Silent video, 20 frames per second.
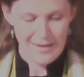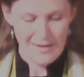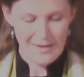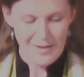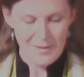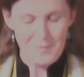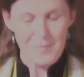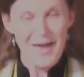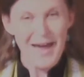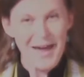
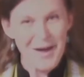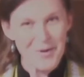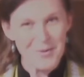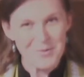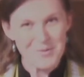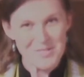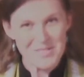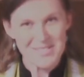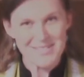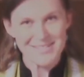Matt
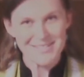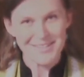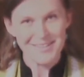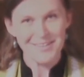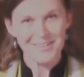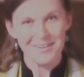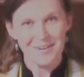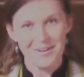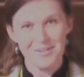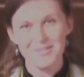was
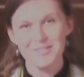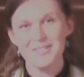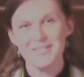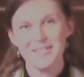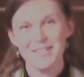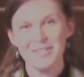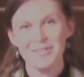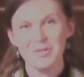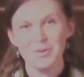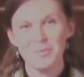still our
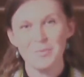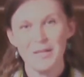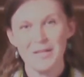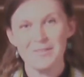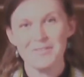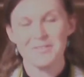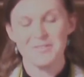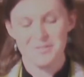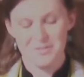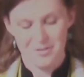senior
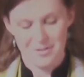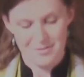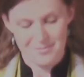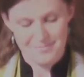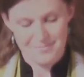minister.